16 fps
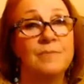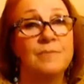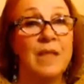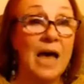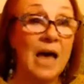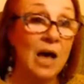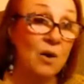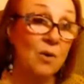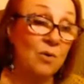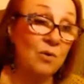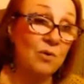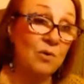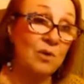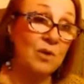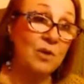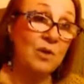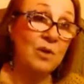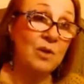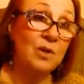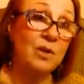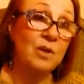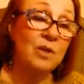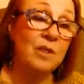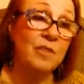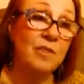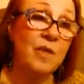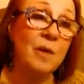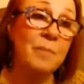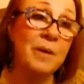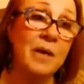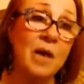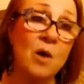Now,
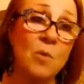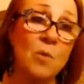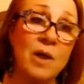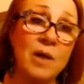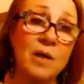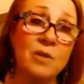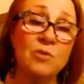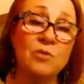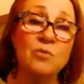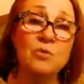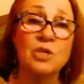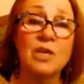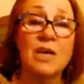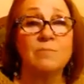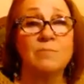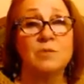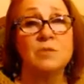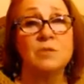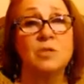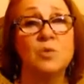thumbing our way through chapters